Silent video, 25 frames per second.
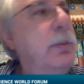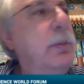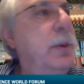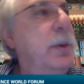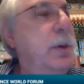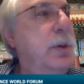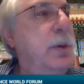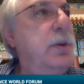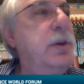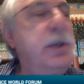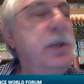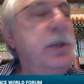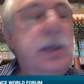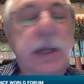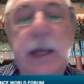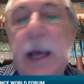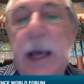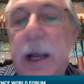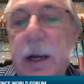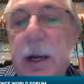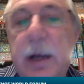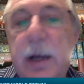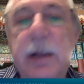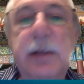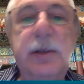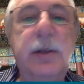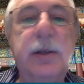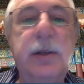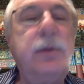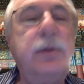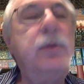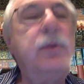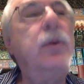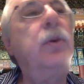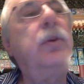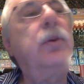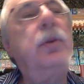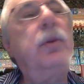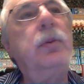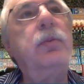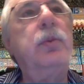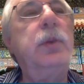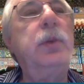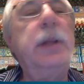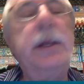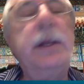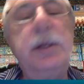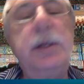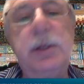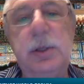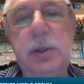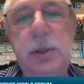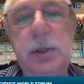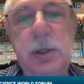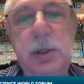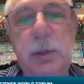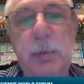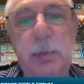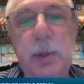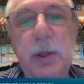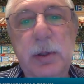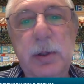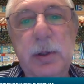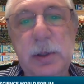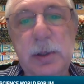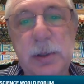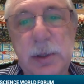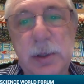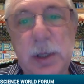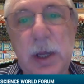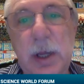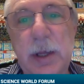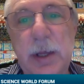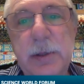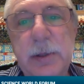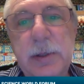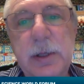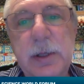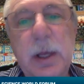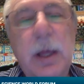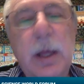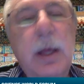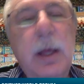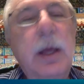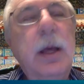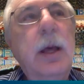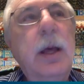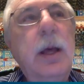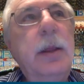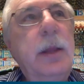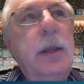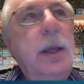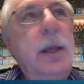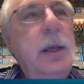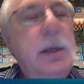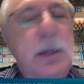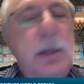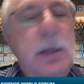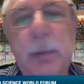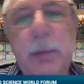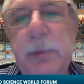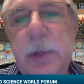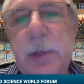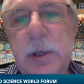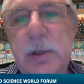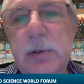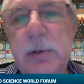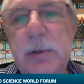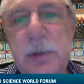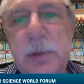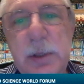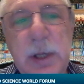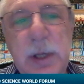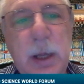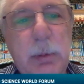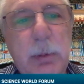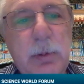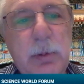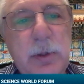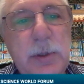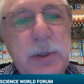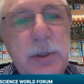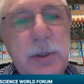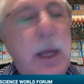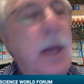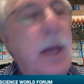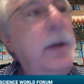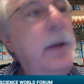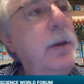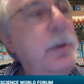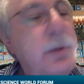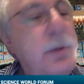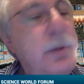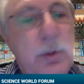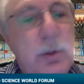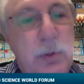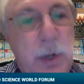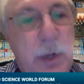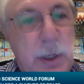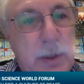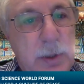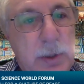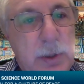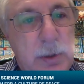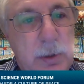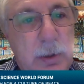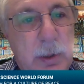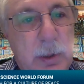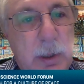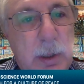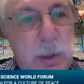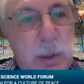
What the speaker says: with Christianity's historical relationship to science, they attempted to establish a new direction